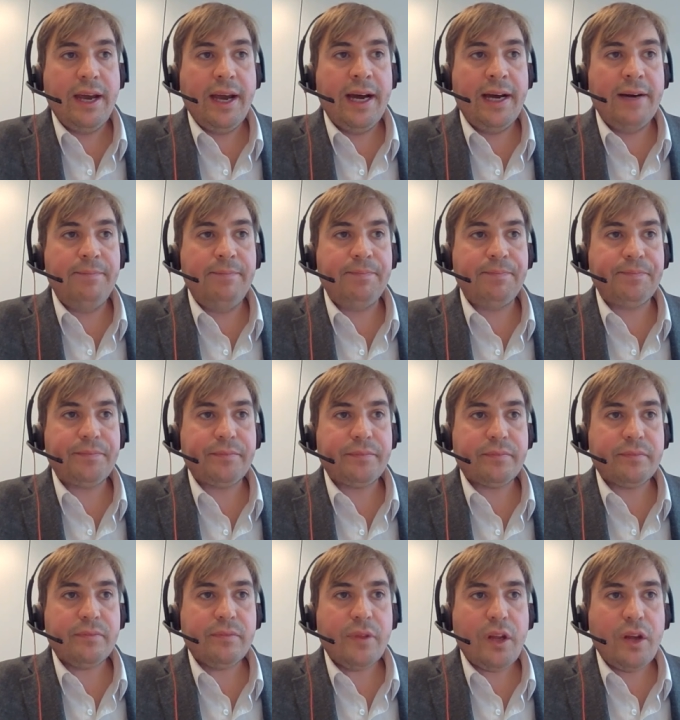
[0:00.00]
um,
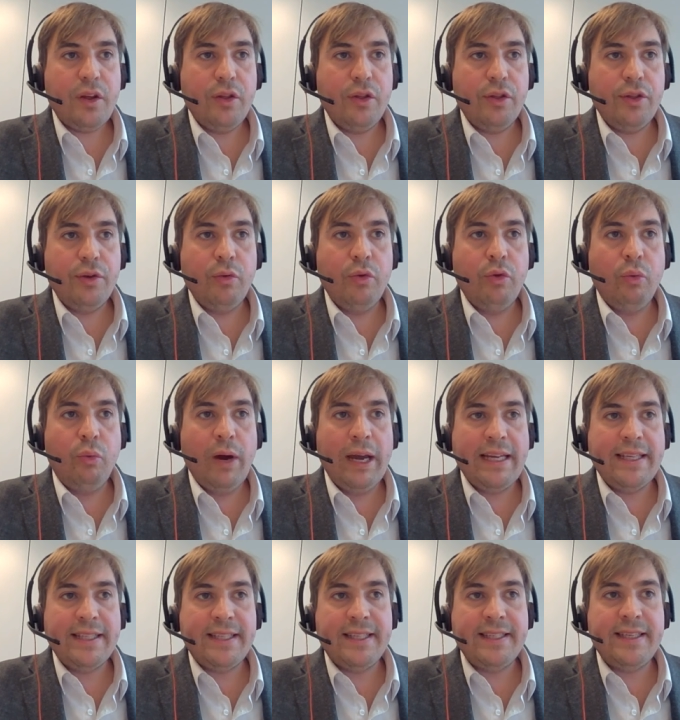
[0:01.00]
the
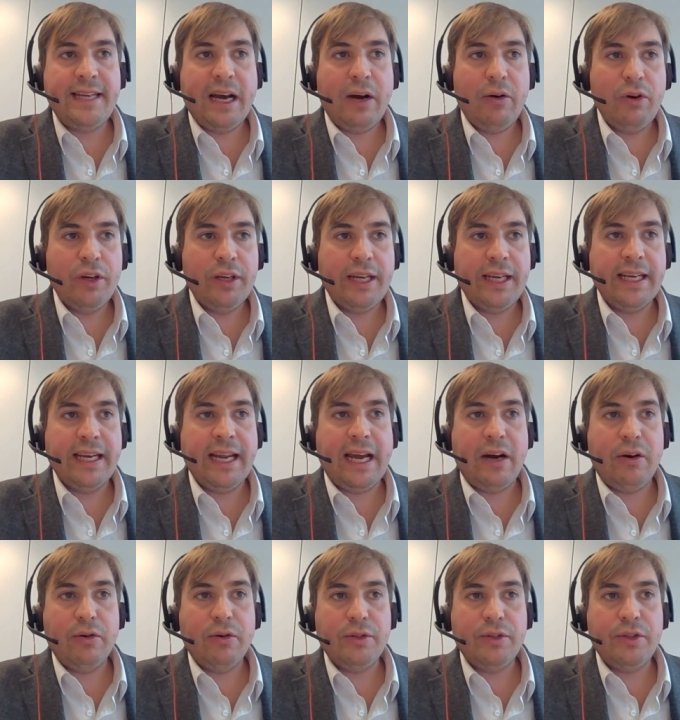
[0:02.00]
ways it is now looking
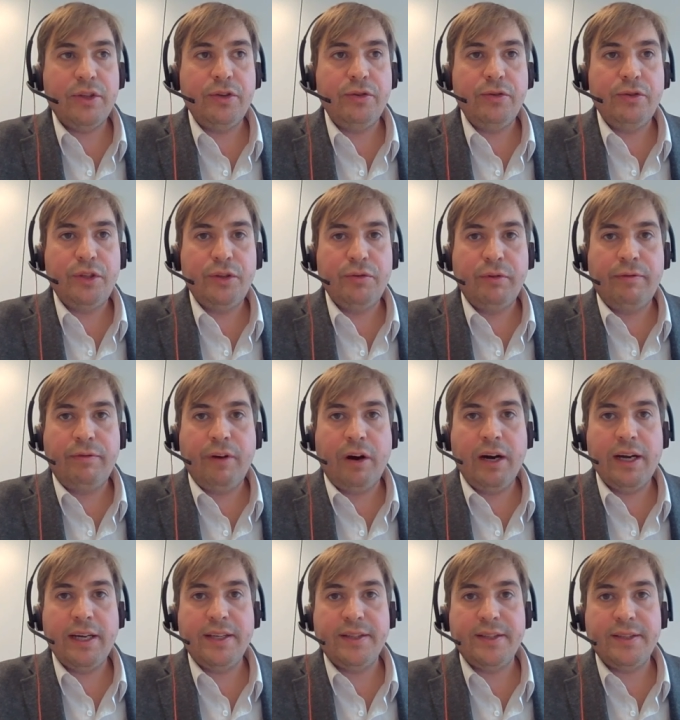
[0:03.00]
now to to
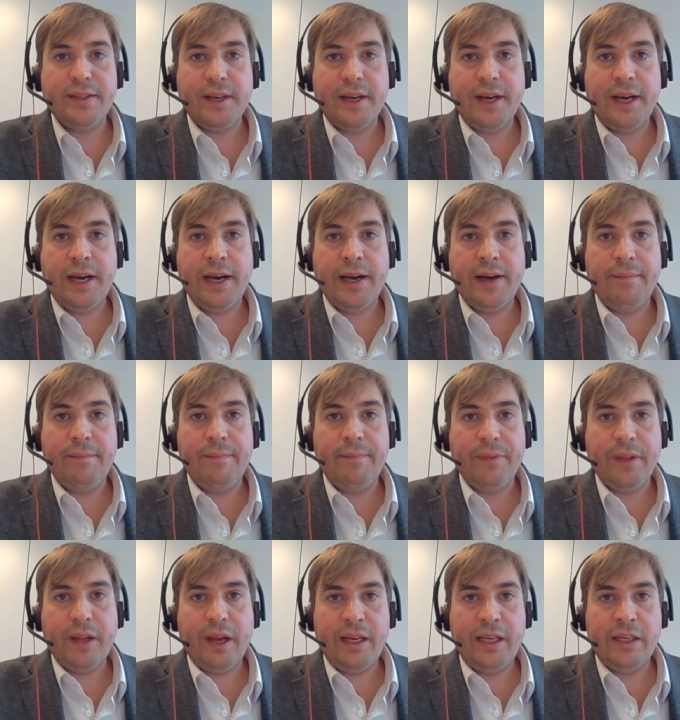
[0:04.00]
revise
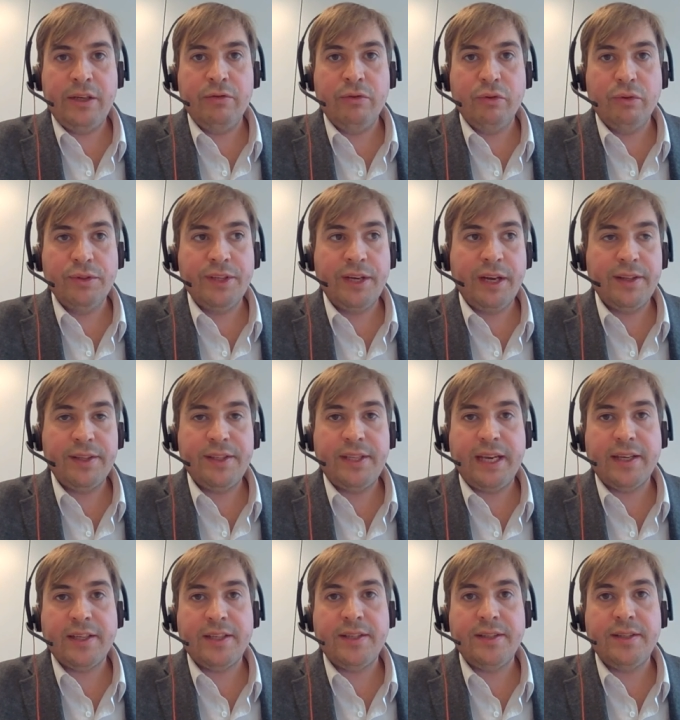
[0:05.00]
um, EU rules in other
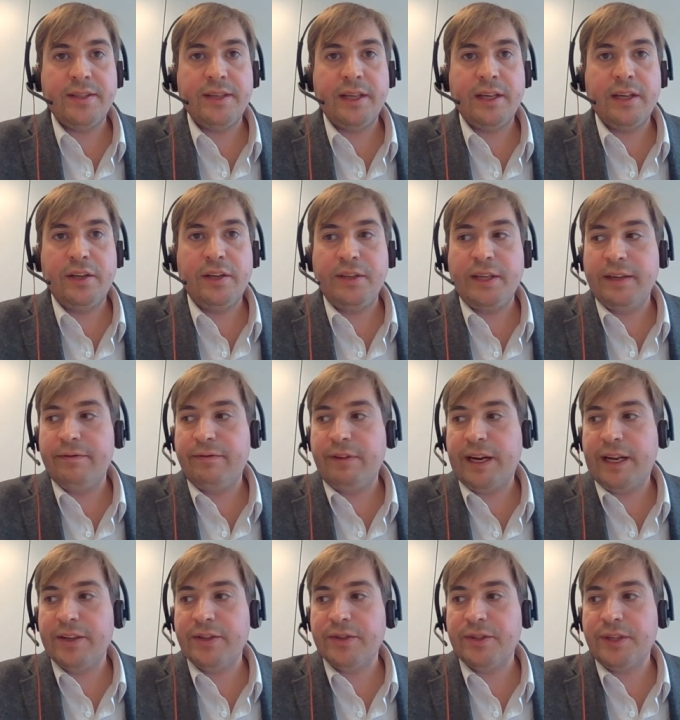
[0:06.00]
sectors, including
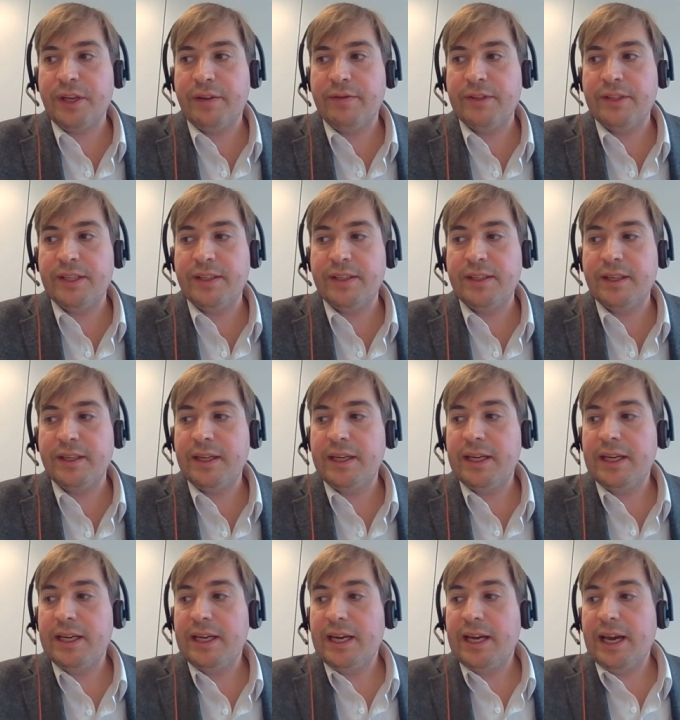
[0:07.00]
financial services.
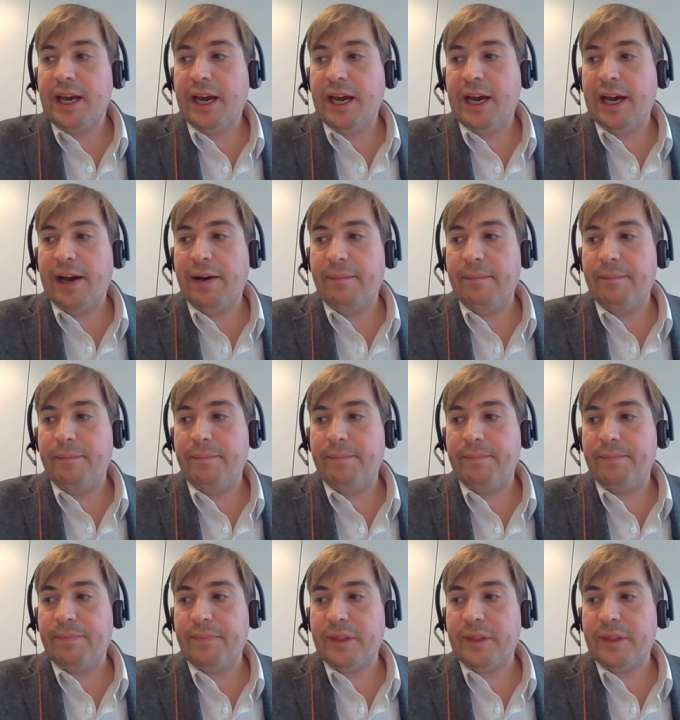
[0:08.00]
Um,